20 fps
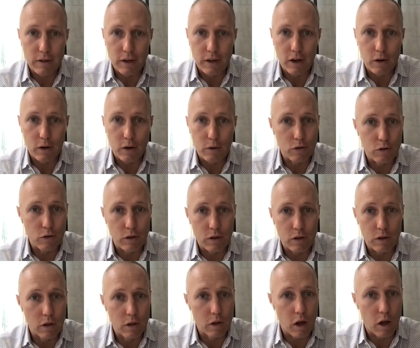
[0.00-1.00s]
you know,
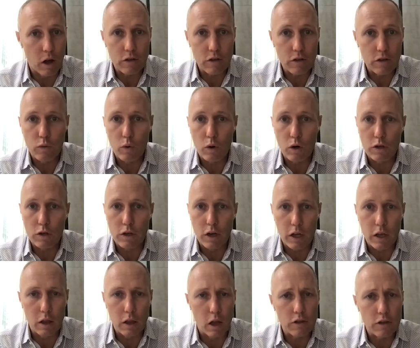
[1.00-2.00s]
so lots of work
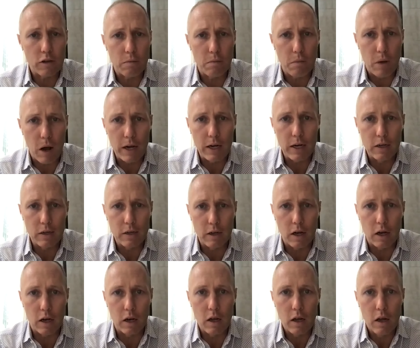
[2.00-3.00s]
done, lots of mining
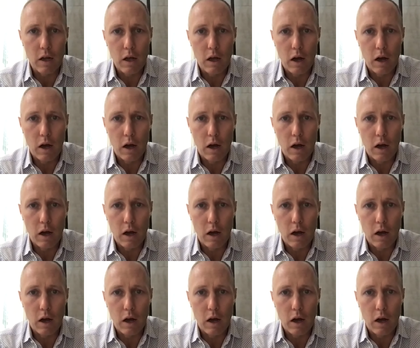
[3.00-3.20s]
done